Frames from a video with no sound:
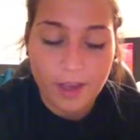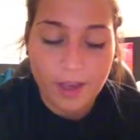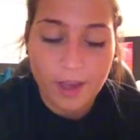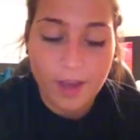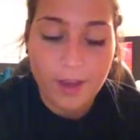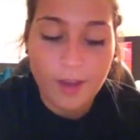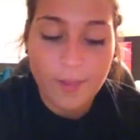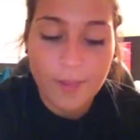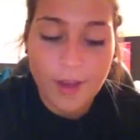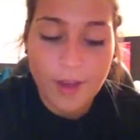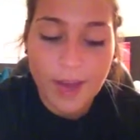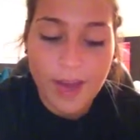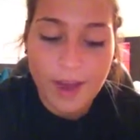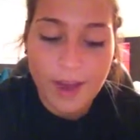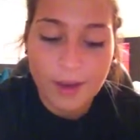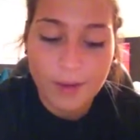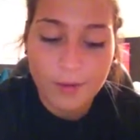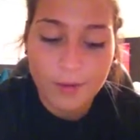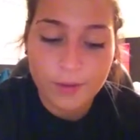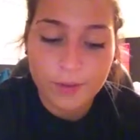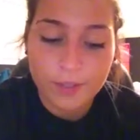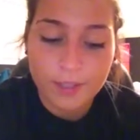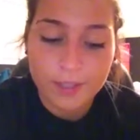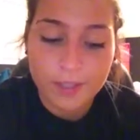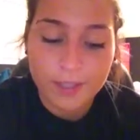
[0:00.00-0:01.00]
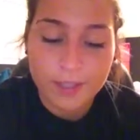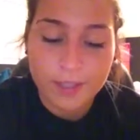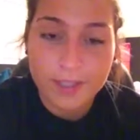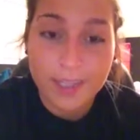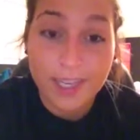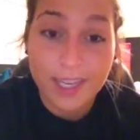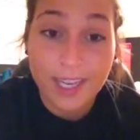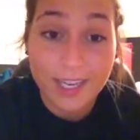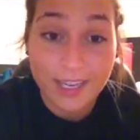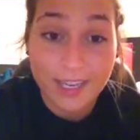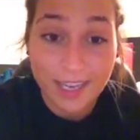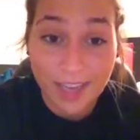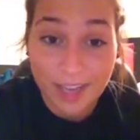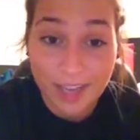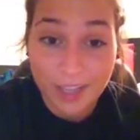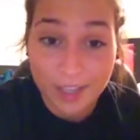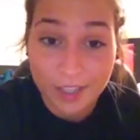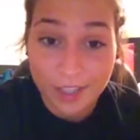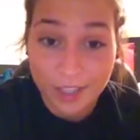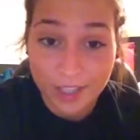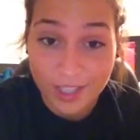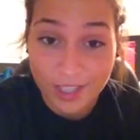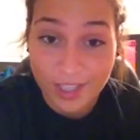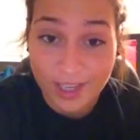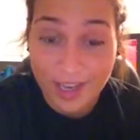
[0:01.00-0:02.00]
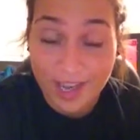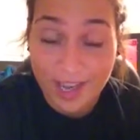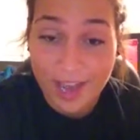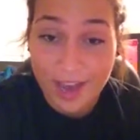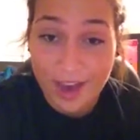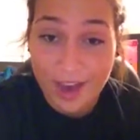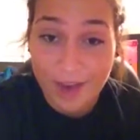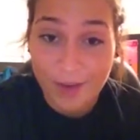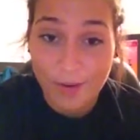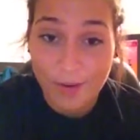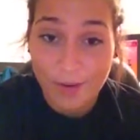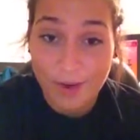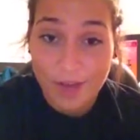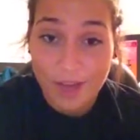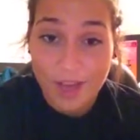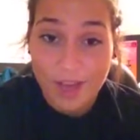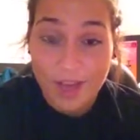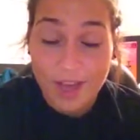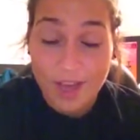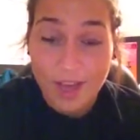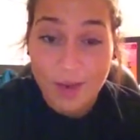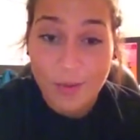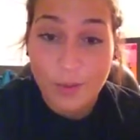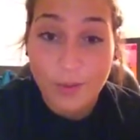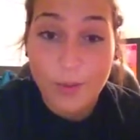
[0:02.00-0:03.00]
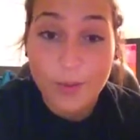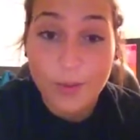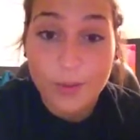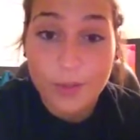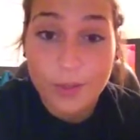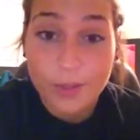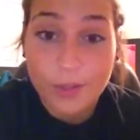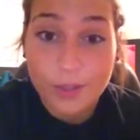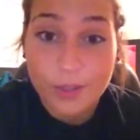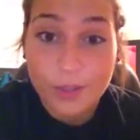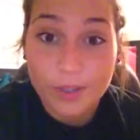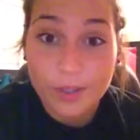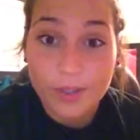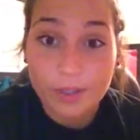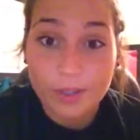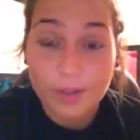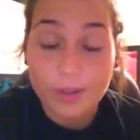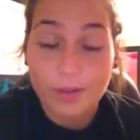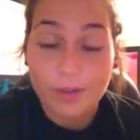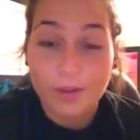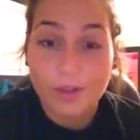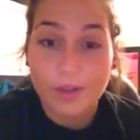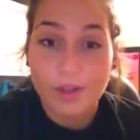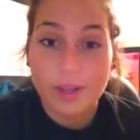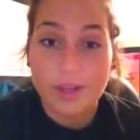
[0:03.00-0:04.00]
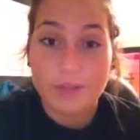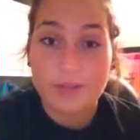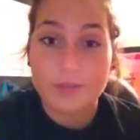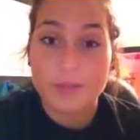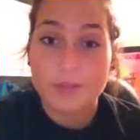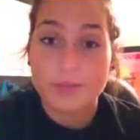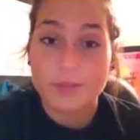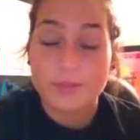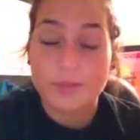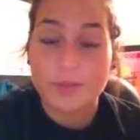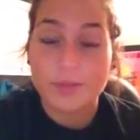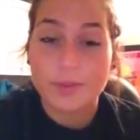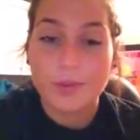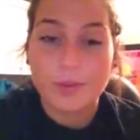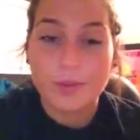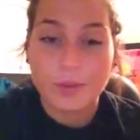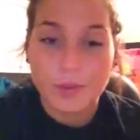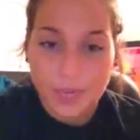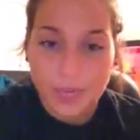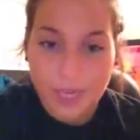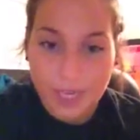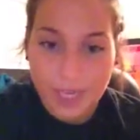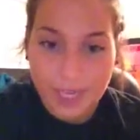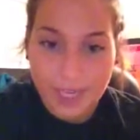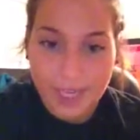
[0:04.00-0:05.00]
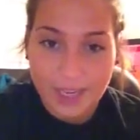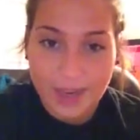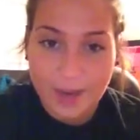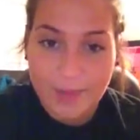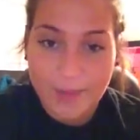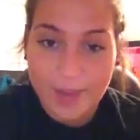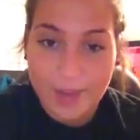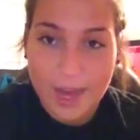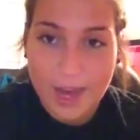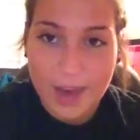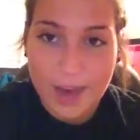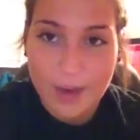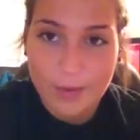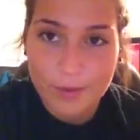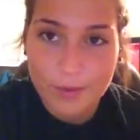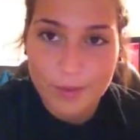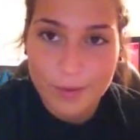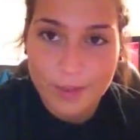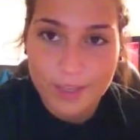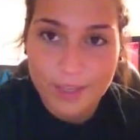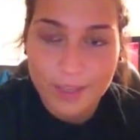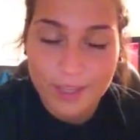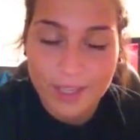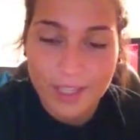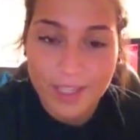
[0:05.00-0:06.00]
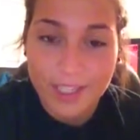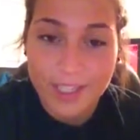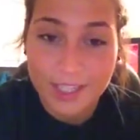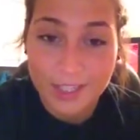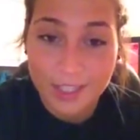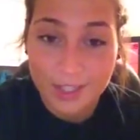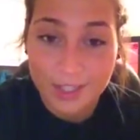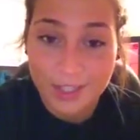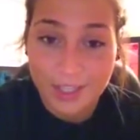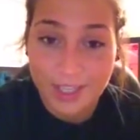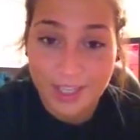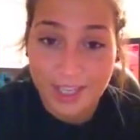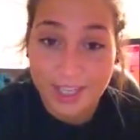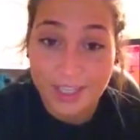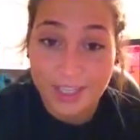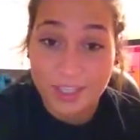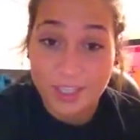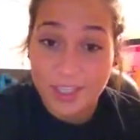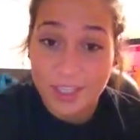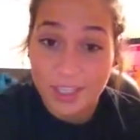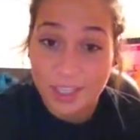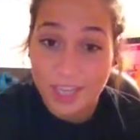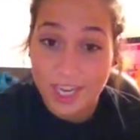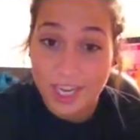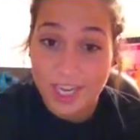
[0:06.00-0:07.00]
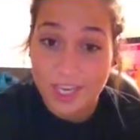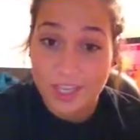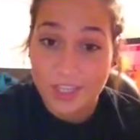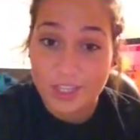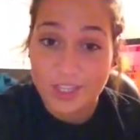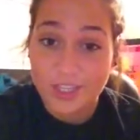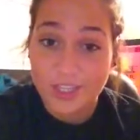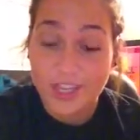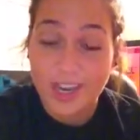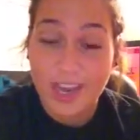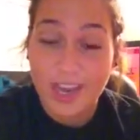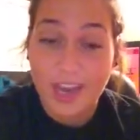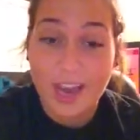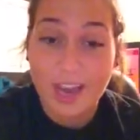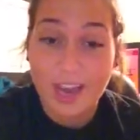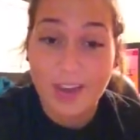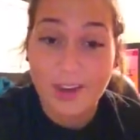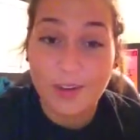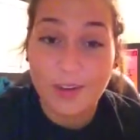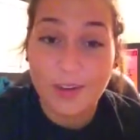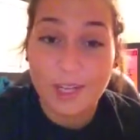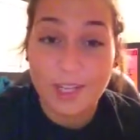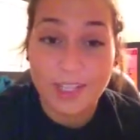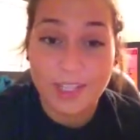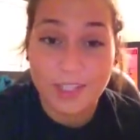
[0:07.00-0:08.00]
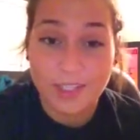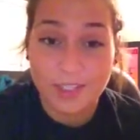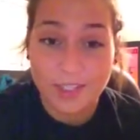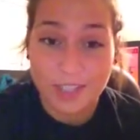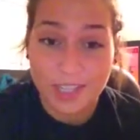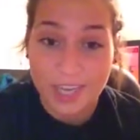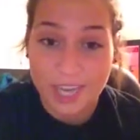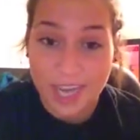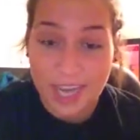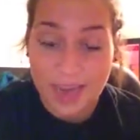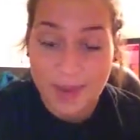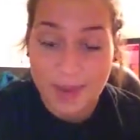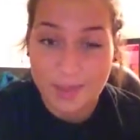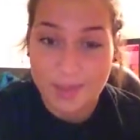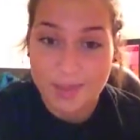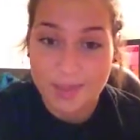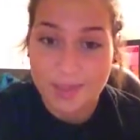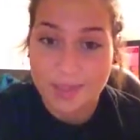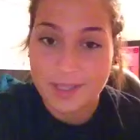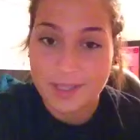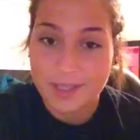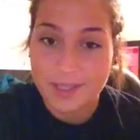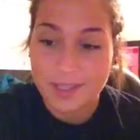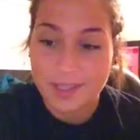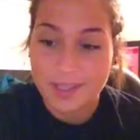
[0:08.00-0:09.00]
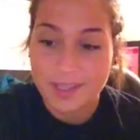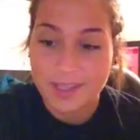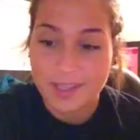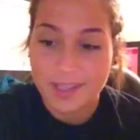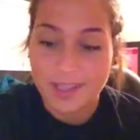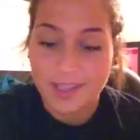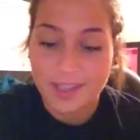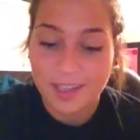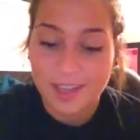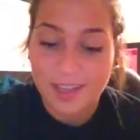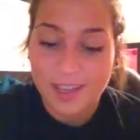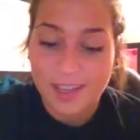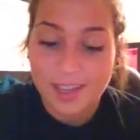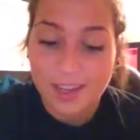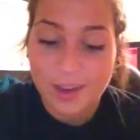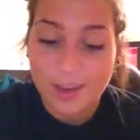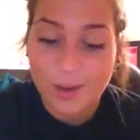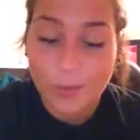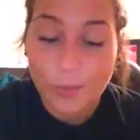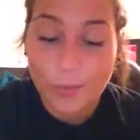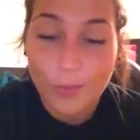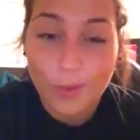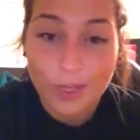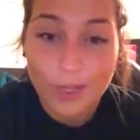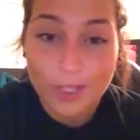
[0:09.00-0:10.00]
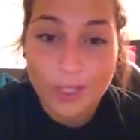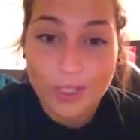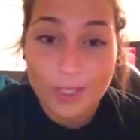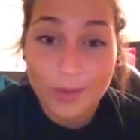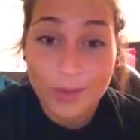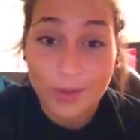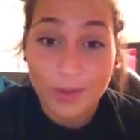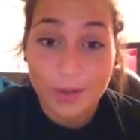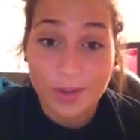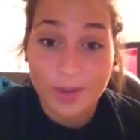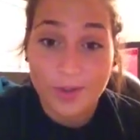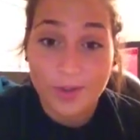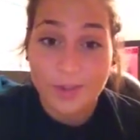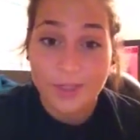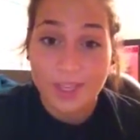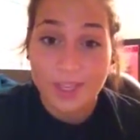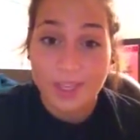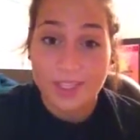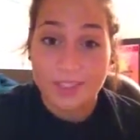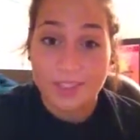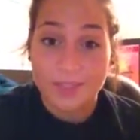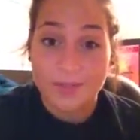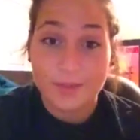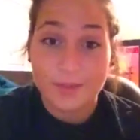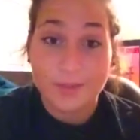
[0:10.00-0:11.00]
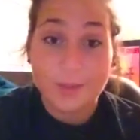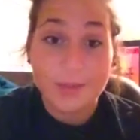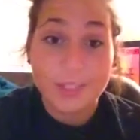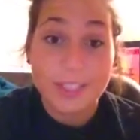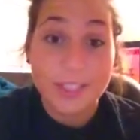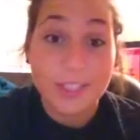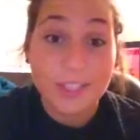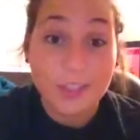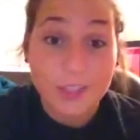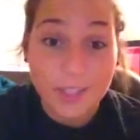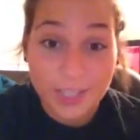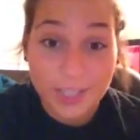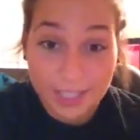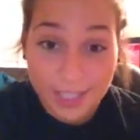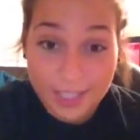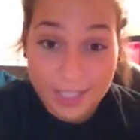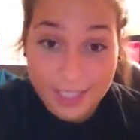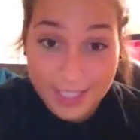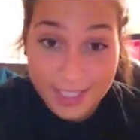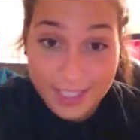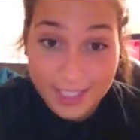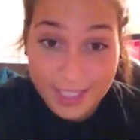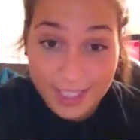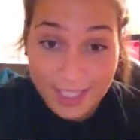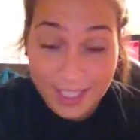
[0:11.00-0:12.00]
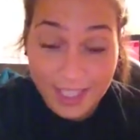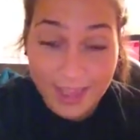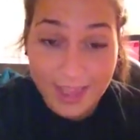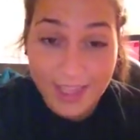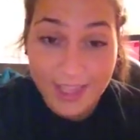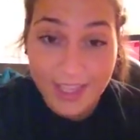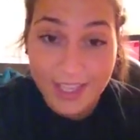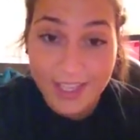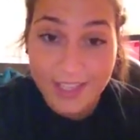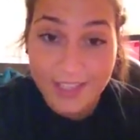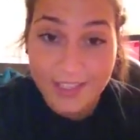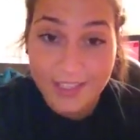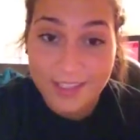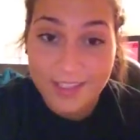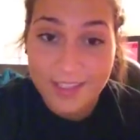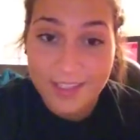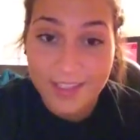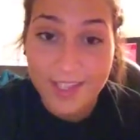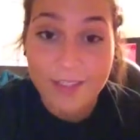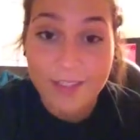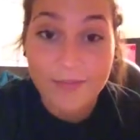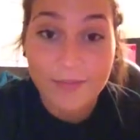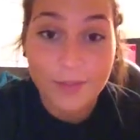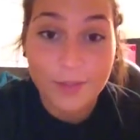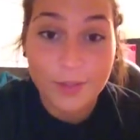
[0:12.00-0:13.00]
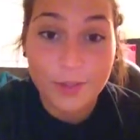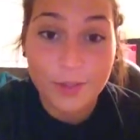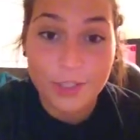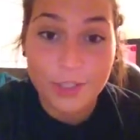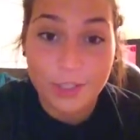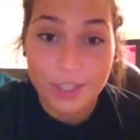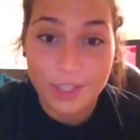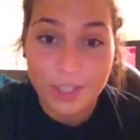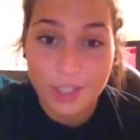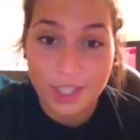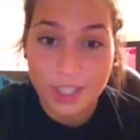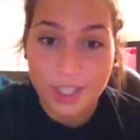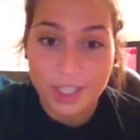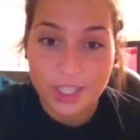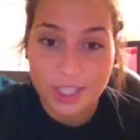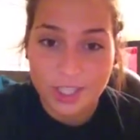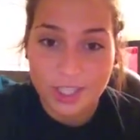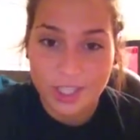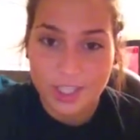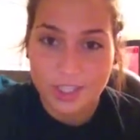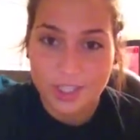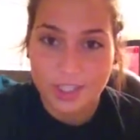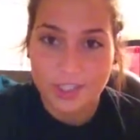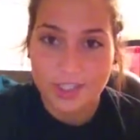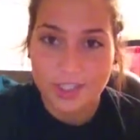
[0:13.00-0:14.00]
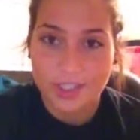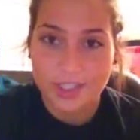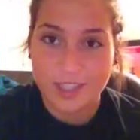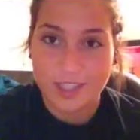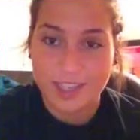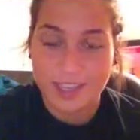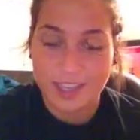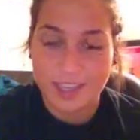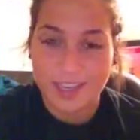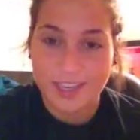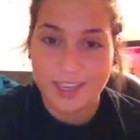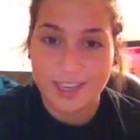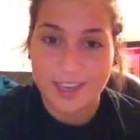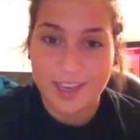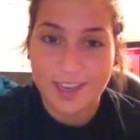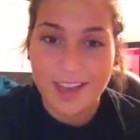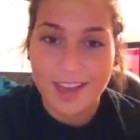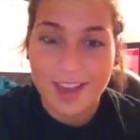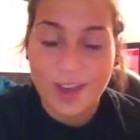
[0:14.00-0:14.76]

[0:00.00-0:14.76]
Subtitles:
about technology and how we were reading about history and change and how history happens and what sort of things, what materialistic things influence change in history. And